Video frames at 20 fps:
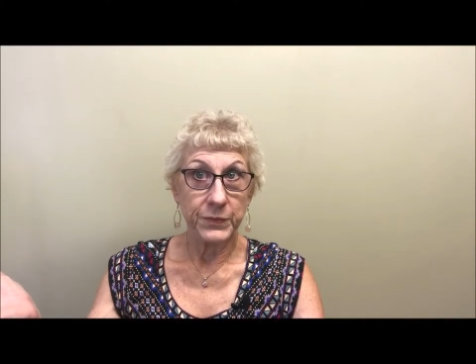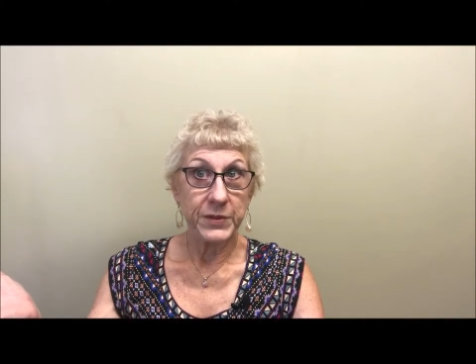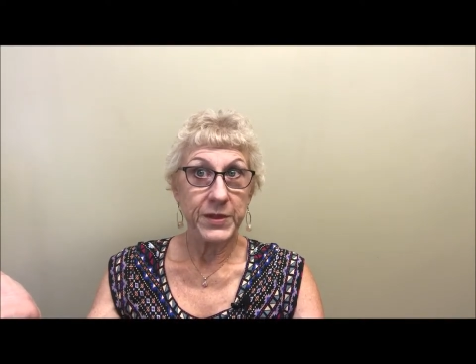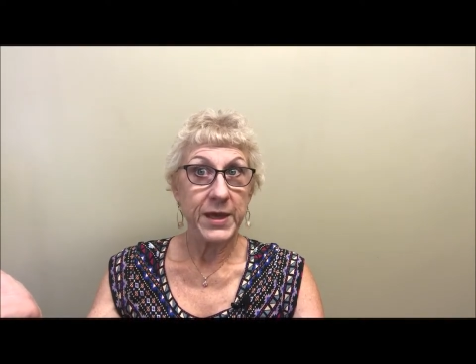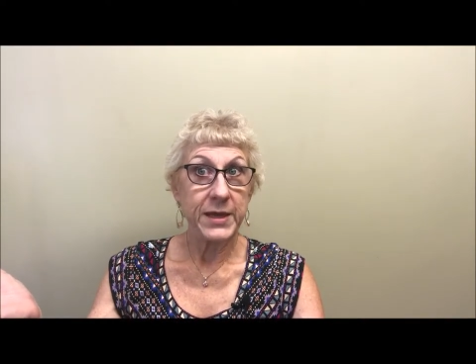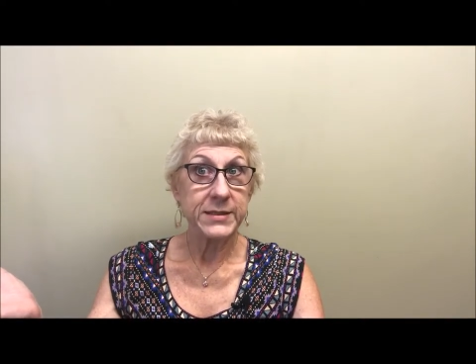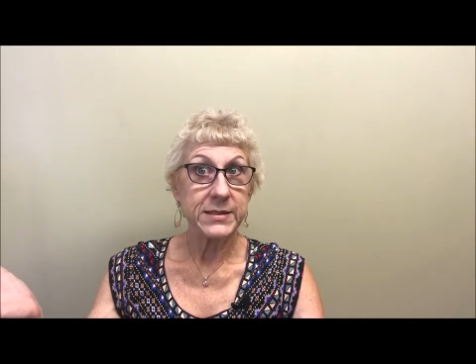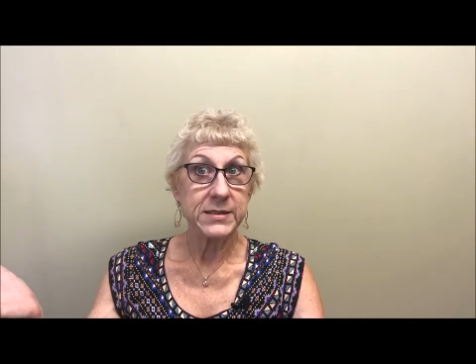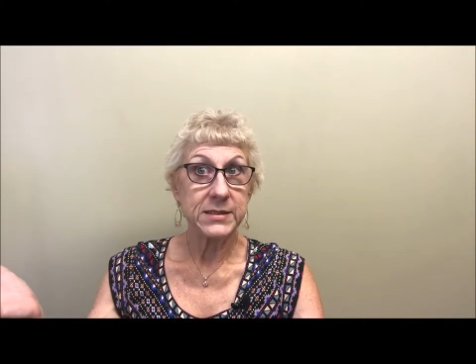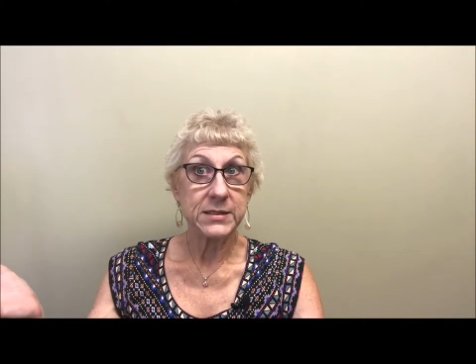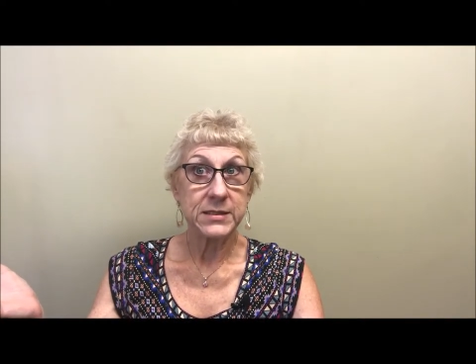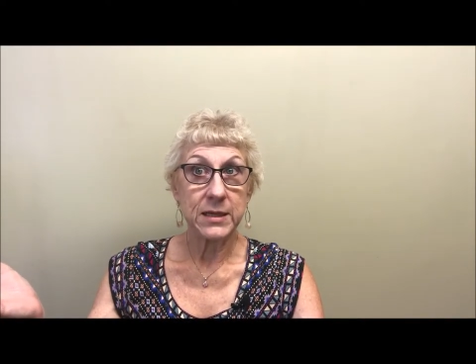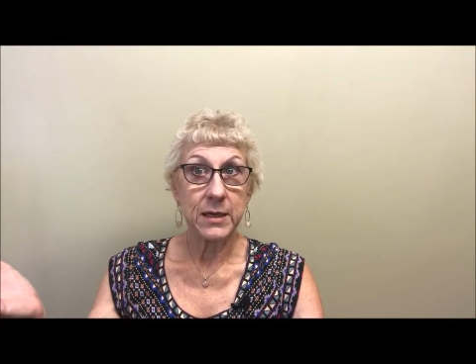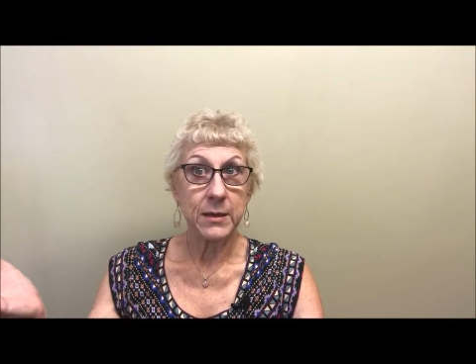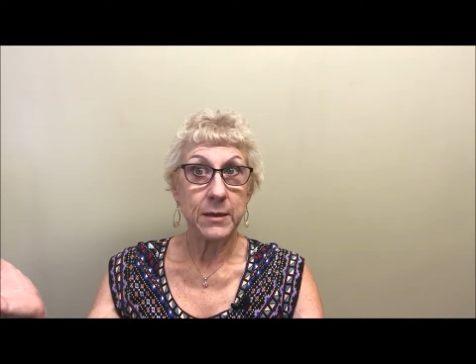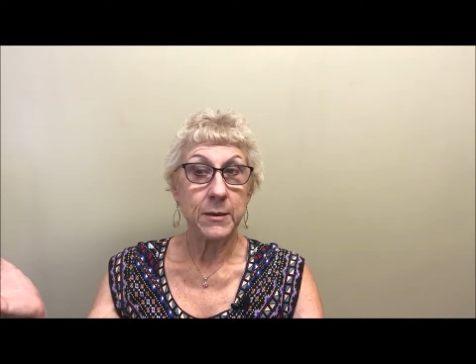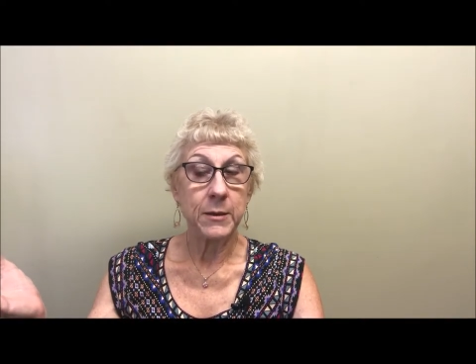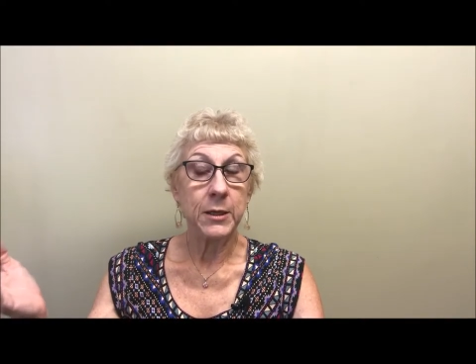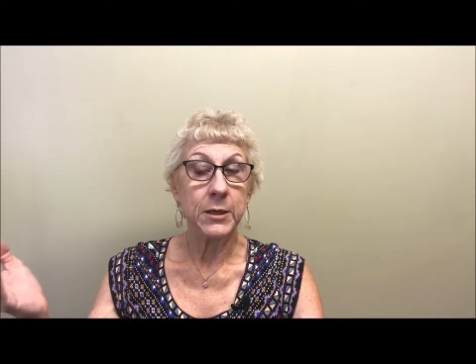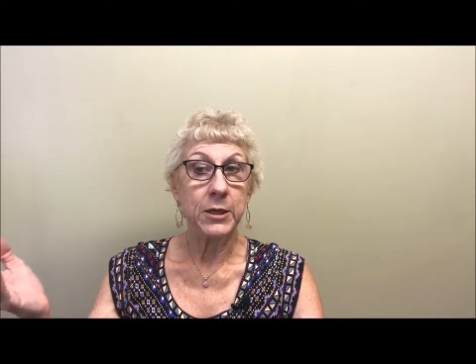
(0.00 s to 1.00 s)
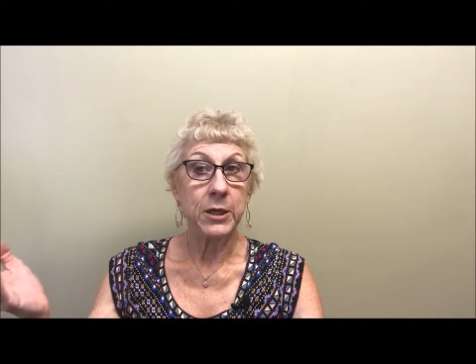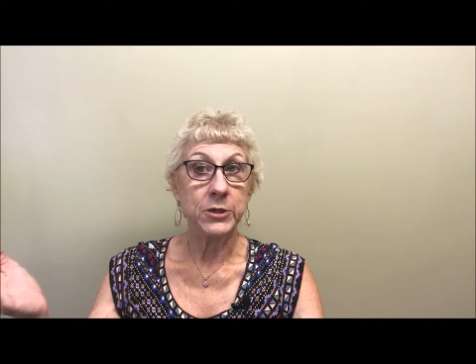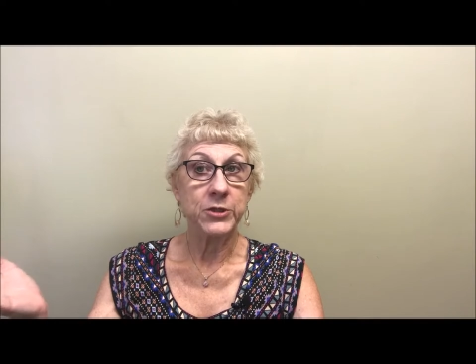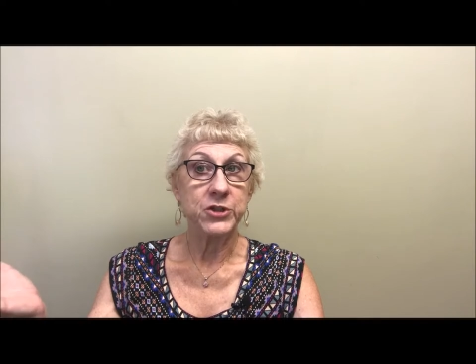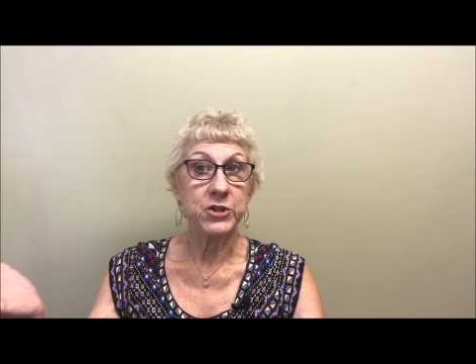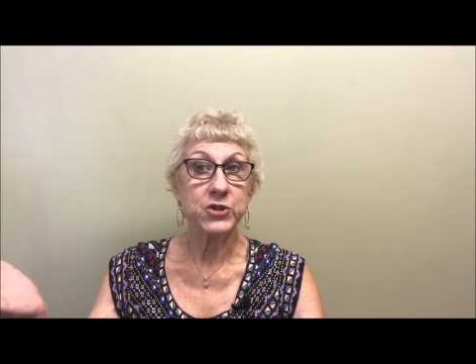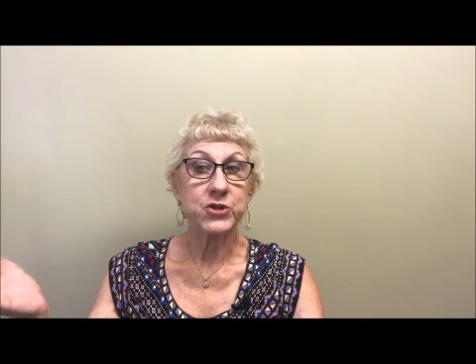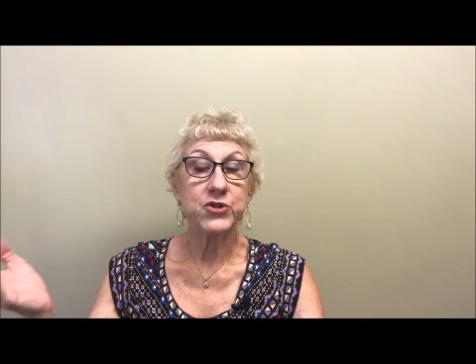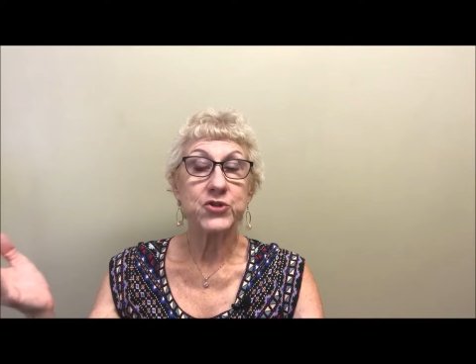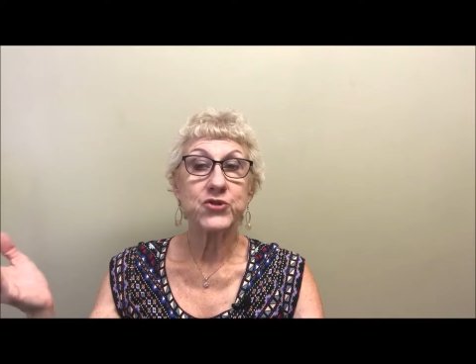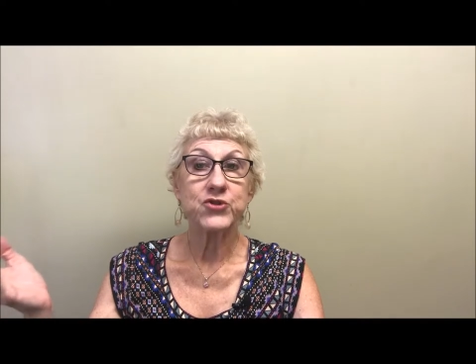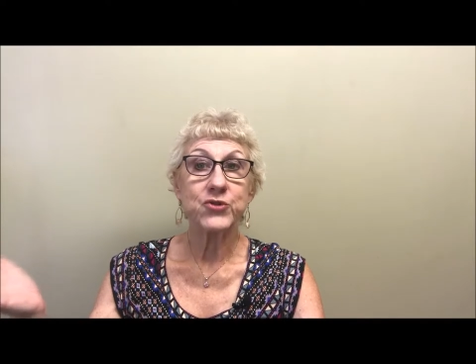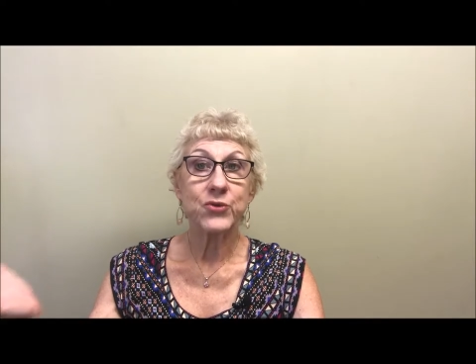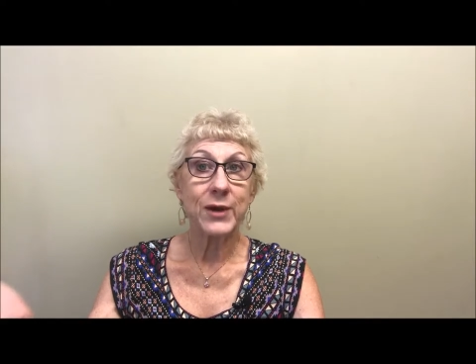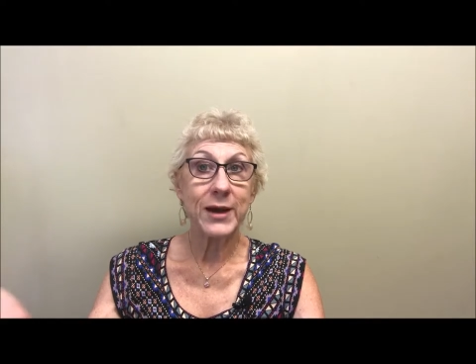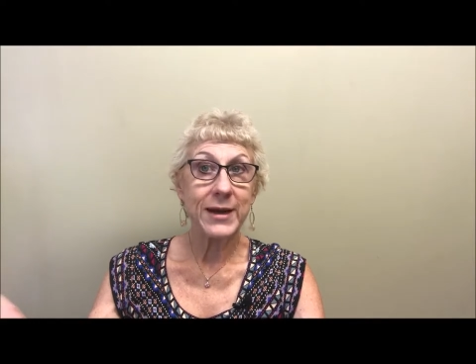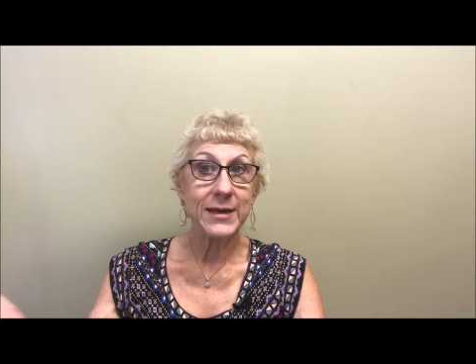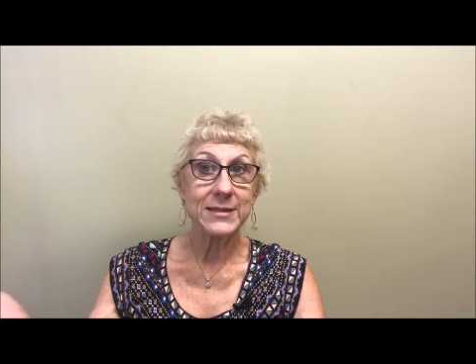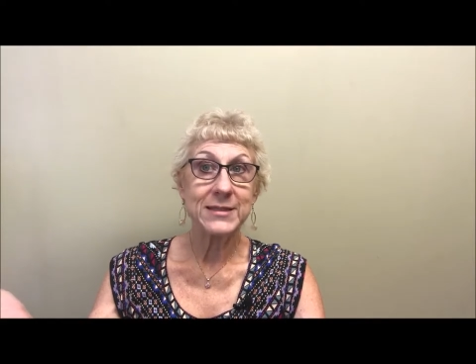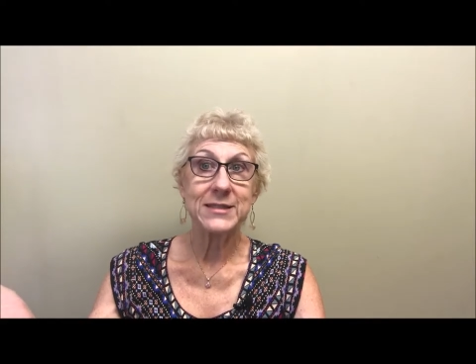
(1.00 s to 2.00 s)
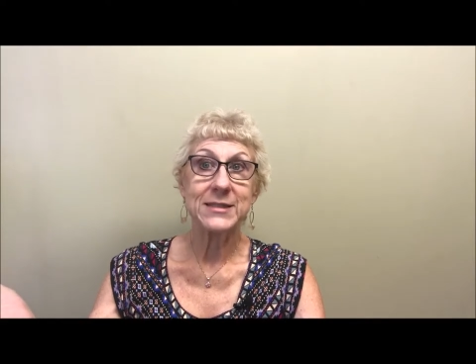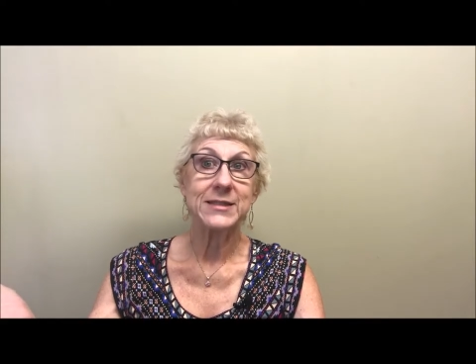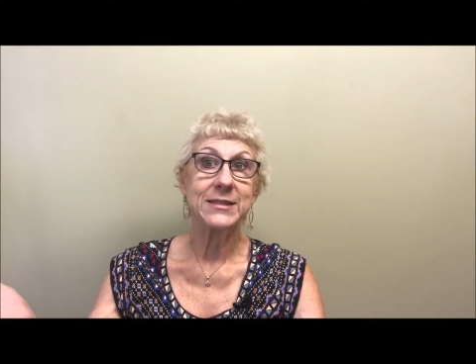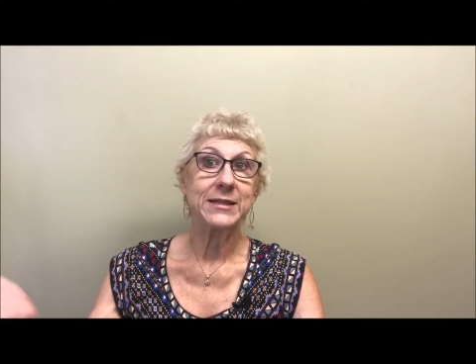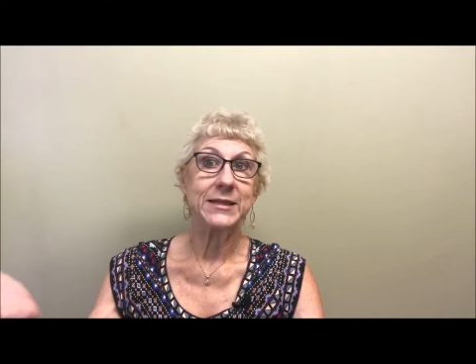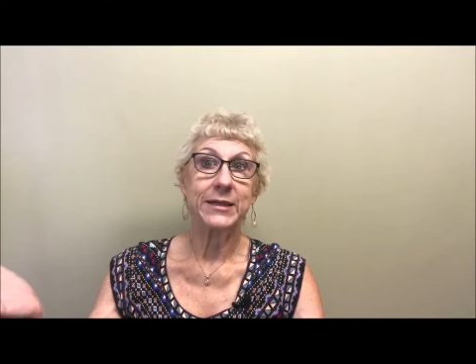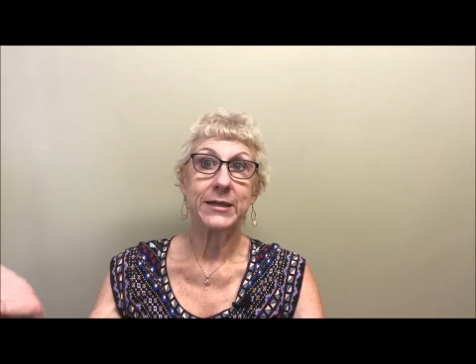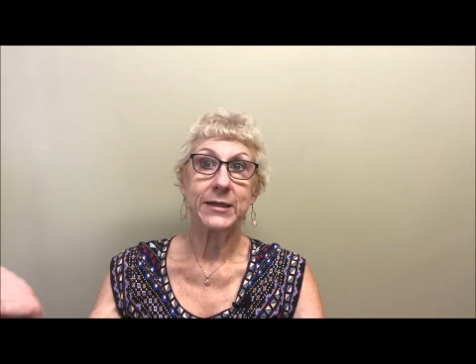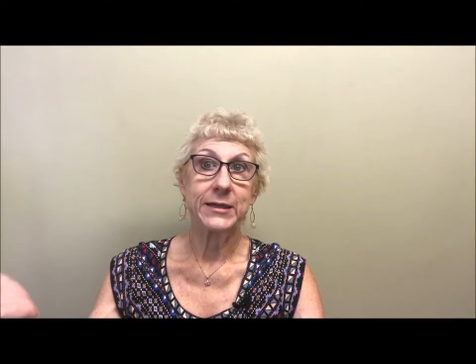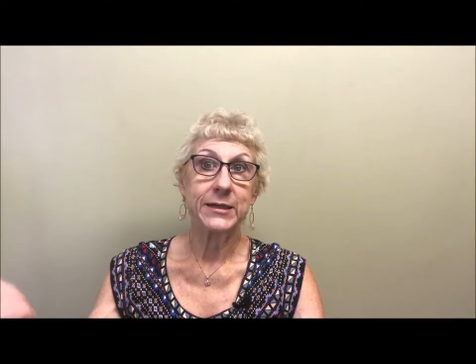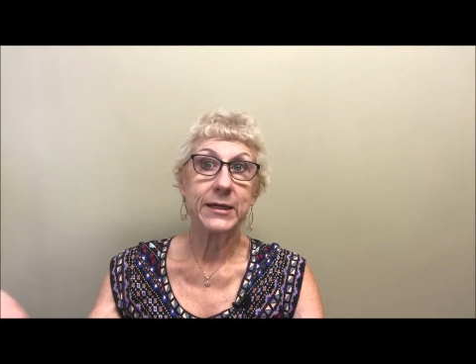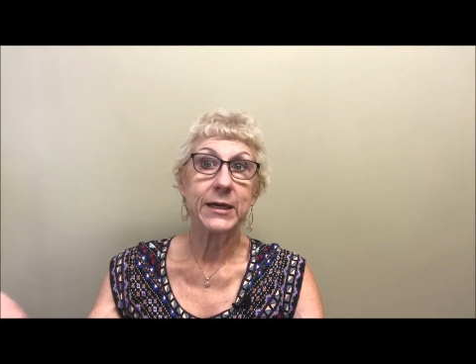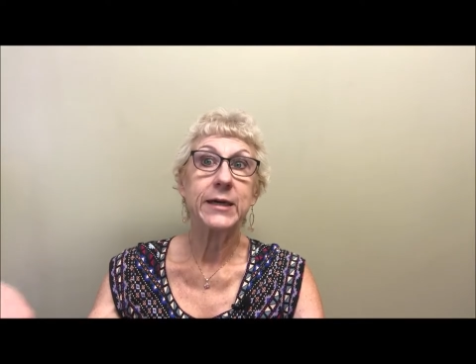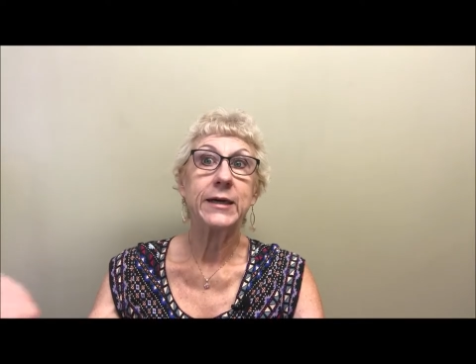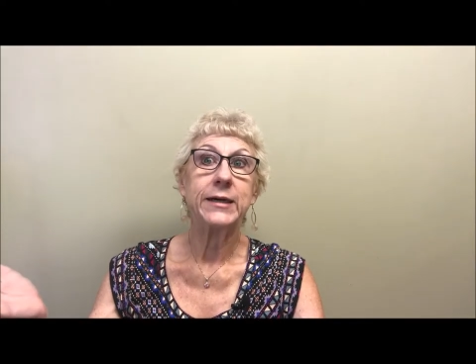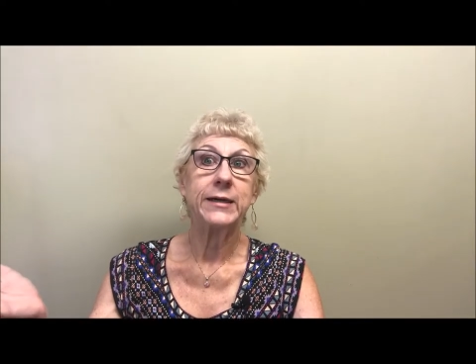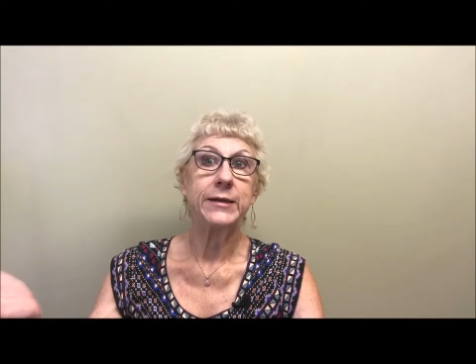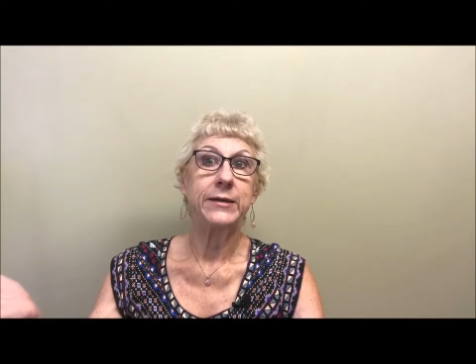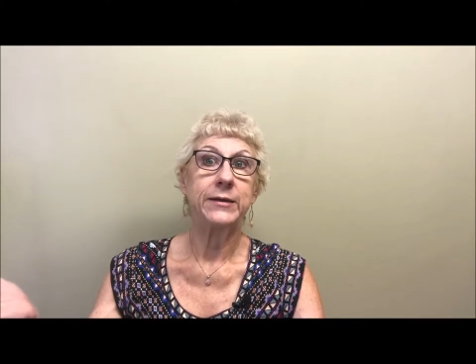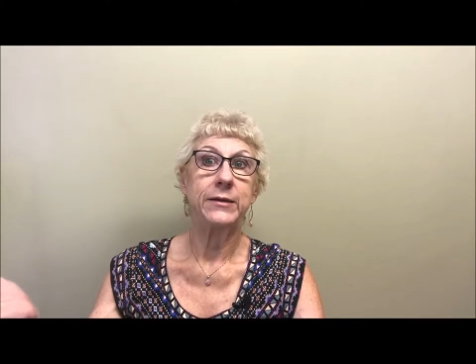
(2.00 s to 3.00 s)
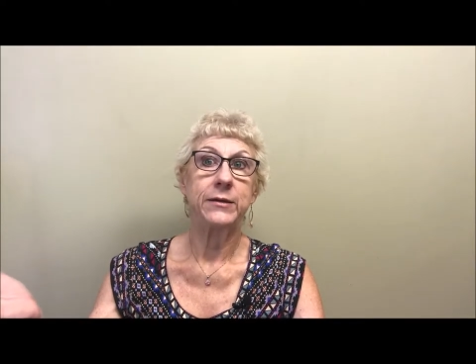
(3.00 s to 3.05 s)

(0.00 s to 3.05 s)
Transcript: that's a, a drastic cut.